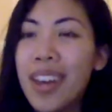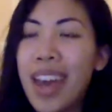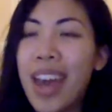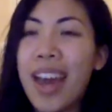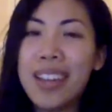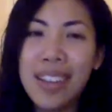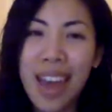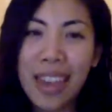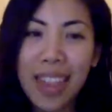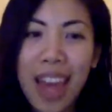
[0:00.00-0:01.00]
And
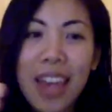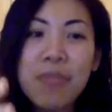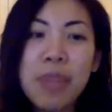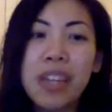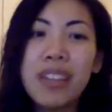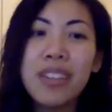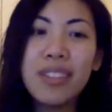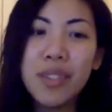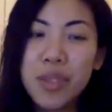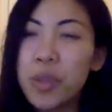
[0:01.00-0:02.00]
that led me
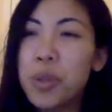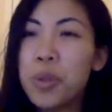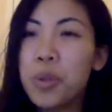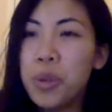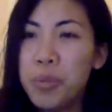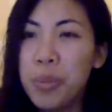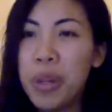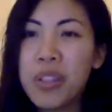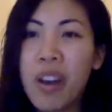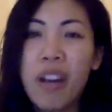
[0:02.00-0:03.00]
to
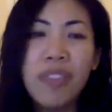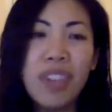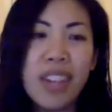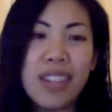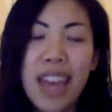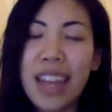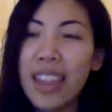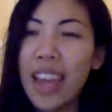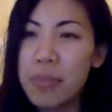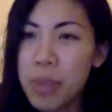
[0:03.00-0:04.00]
build confidence. That
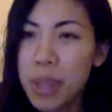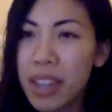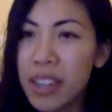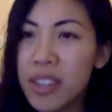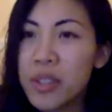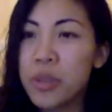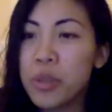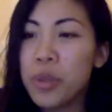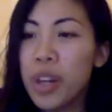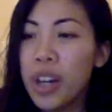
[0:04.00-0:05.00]
led me
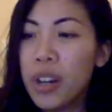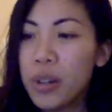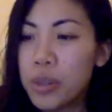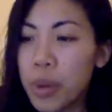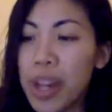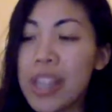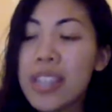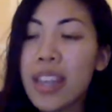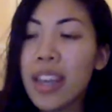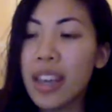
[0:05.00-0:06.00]
to
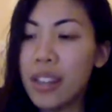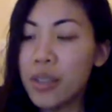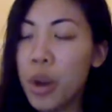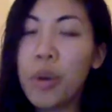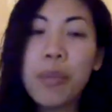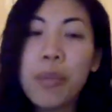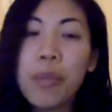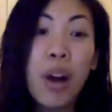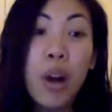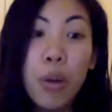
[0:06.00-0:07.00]
raising and growing
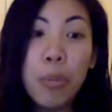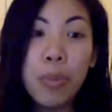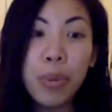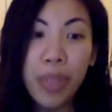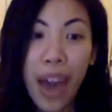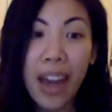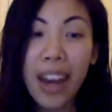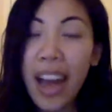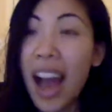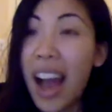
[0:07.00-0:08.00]
my hope
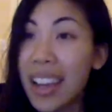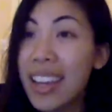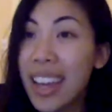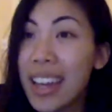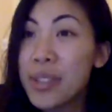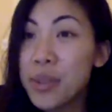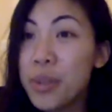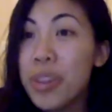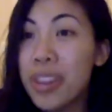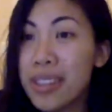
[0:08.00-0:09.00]
that I can
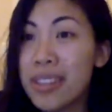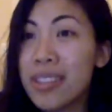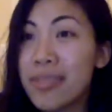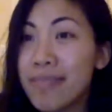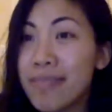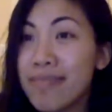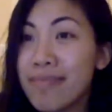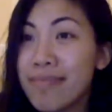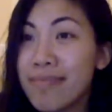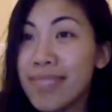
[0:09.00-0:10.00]
do this.
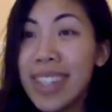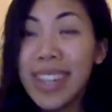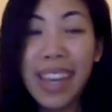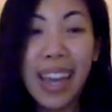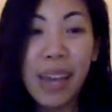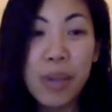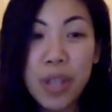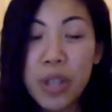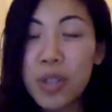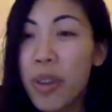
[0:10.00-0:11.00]
And once
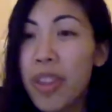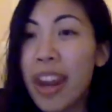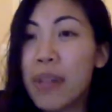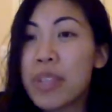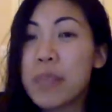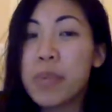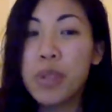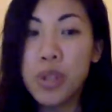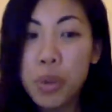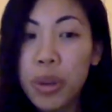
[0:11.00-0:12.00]
I saw that I was able
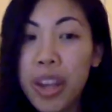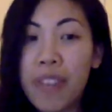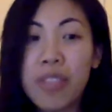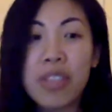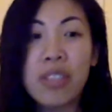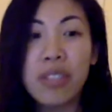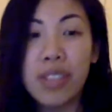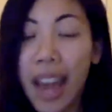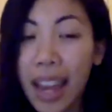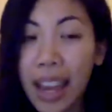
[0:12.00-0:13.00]
to do it every single
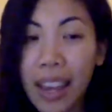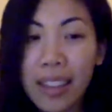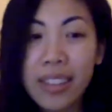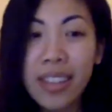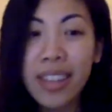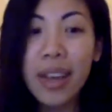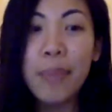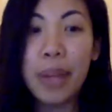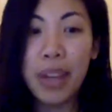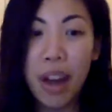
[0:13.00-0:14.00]
night,
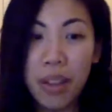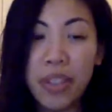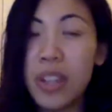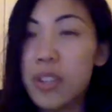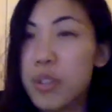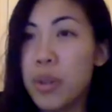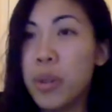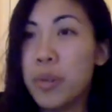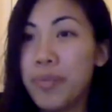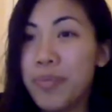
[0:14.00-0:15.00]
my confidence grew.